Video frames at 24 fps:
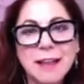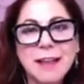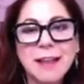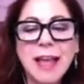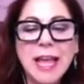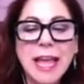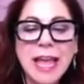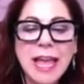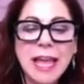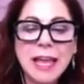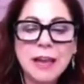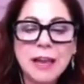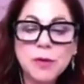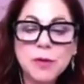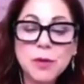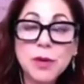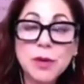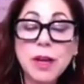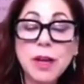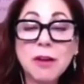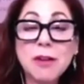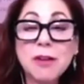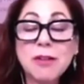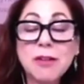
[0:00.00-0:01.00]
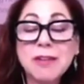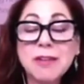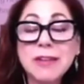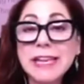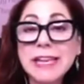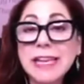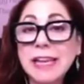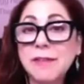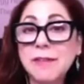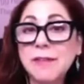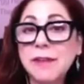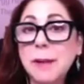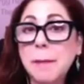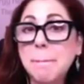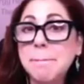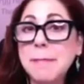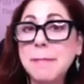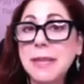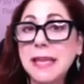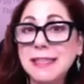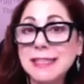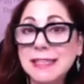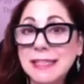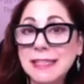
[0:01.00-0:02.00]
And we are going to have an
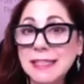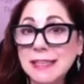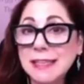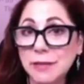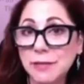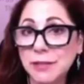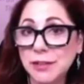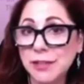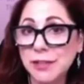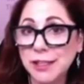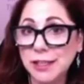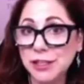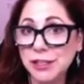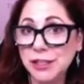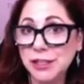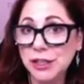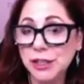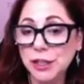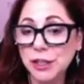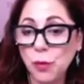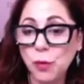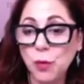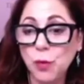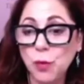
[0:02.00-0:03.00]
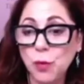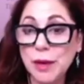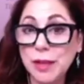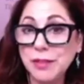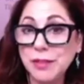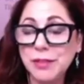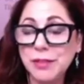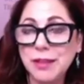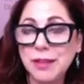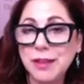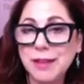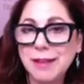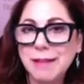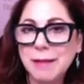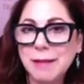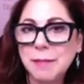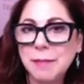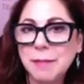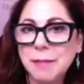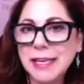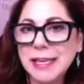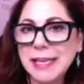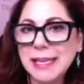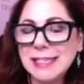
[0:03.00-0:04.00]
amazing conversation with
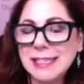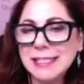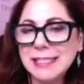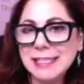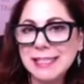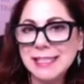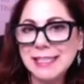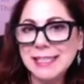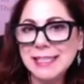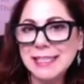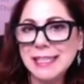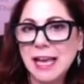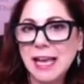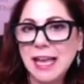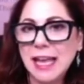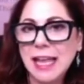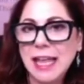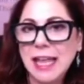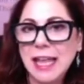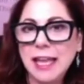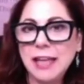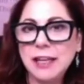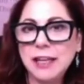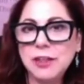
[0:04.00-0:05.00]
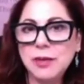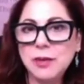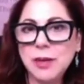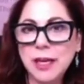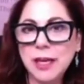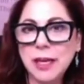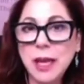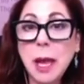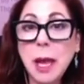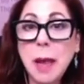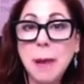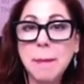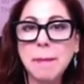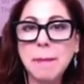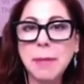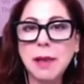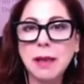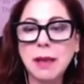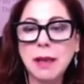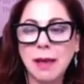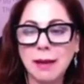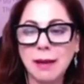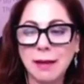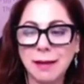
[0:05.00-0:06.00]
my guest, Endre
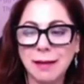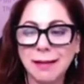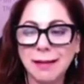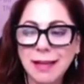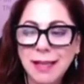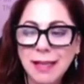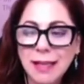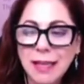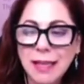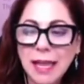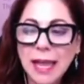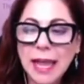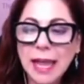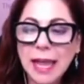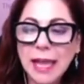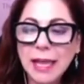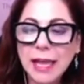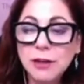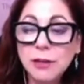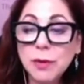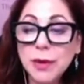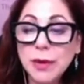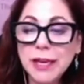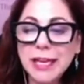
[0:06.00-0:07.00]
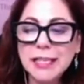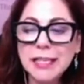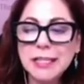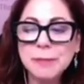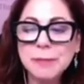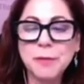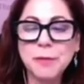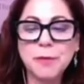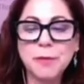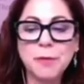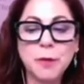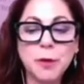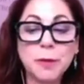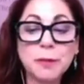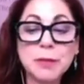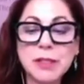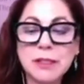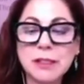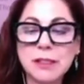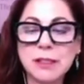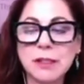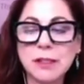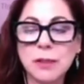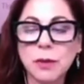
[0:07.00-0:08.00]
Balogh. Endre has performed as
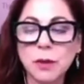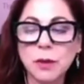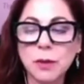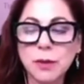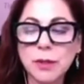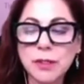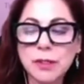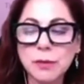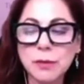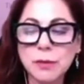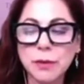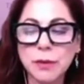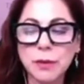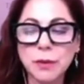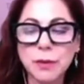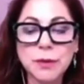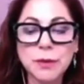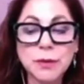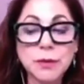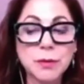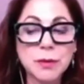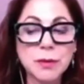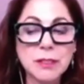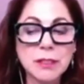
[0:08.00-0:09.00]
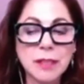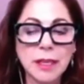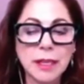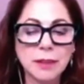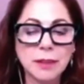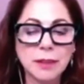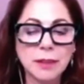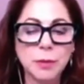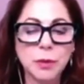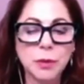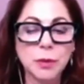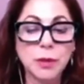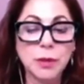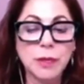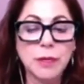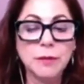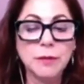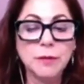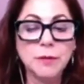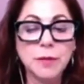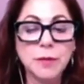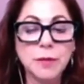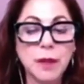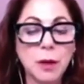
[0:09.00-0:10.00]
a soloist with orchestras like the Berlin
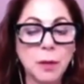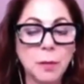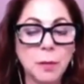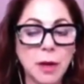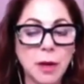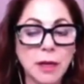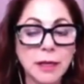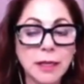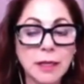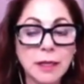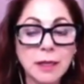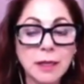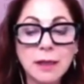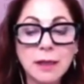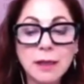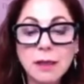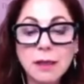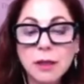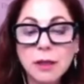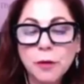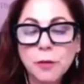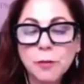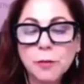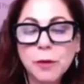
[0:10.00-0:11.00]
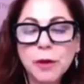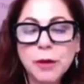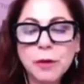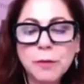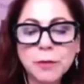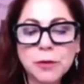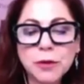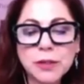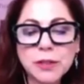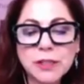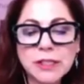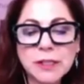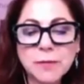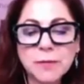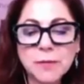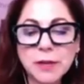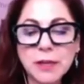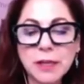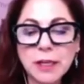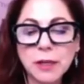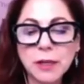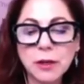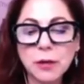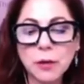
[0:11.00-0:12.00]
Philharmonic, Frankfurt
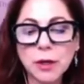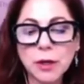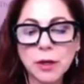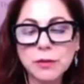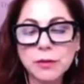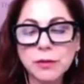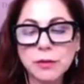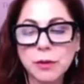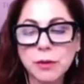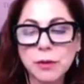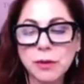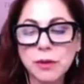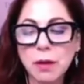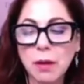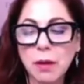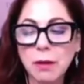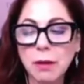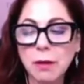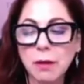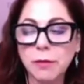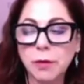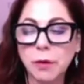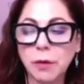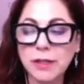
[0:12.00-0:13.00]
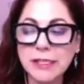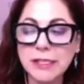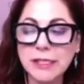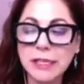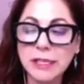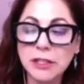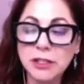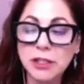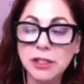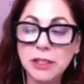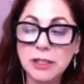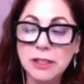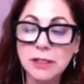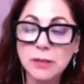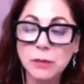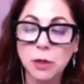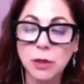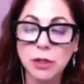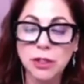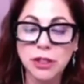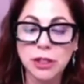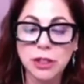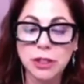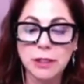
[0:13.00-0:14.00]
Symphony, and orchestras of Los Angeles,
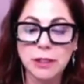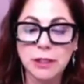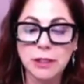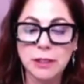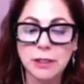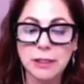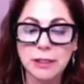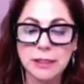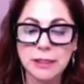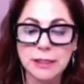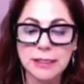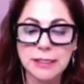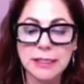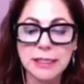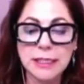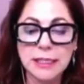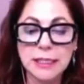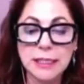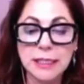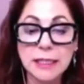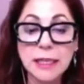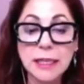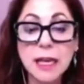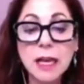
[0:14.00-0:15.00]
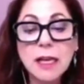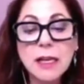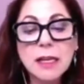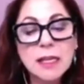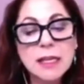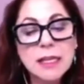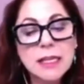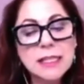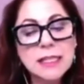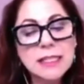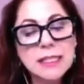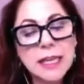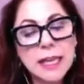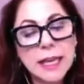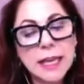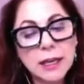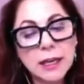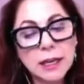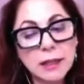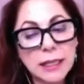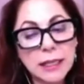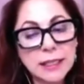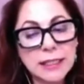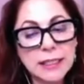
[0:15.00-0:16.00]
Washington, D.C.,
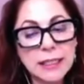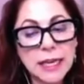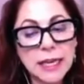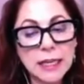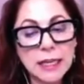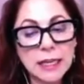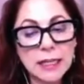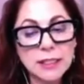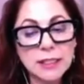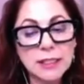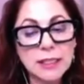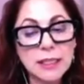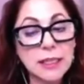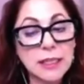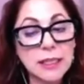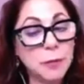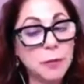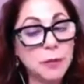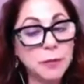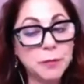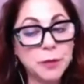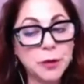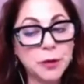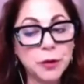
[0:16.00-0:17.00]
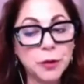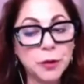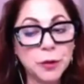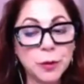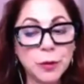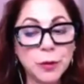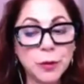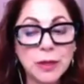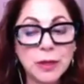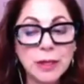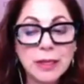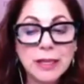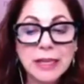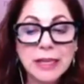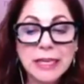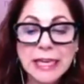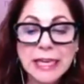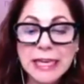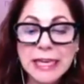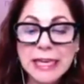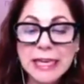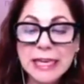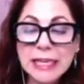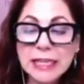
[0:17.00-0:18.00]
Seattle, and Dallas, to name a few.
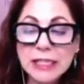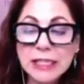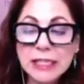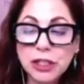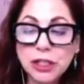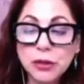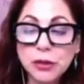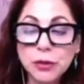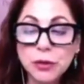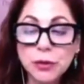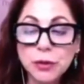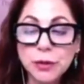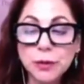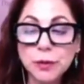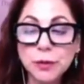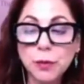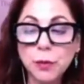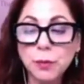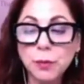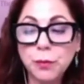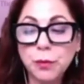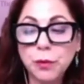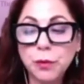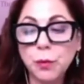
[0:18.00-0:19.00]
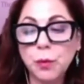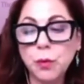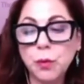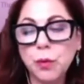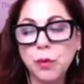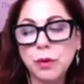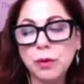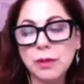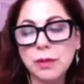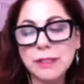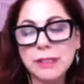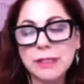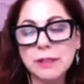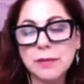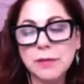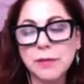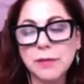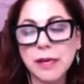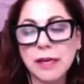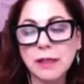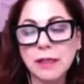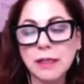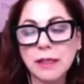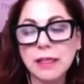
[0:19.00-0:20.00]
He's toured the world as a
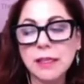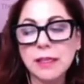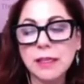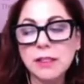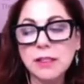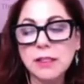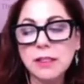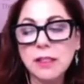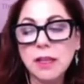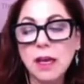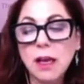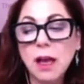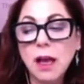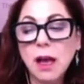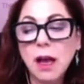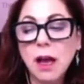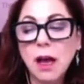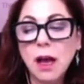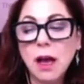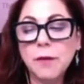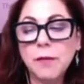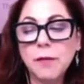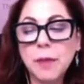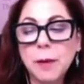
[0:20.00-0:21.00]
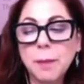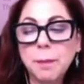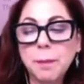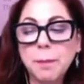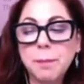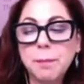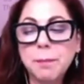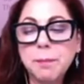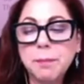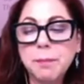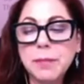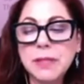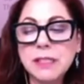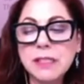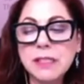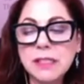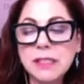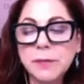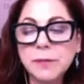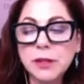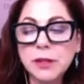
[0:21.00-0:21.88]
violinist of the Pacific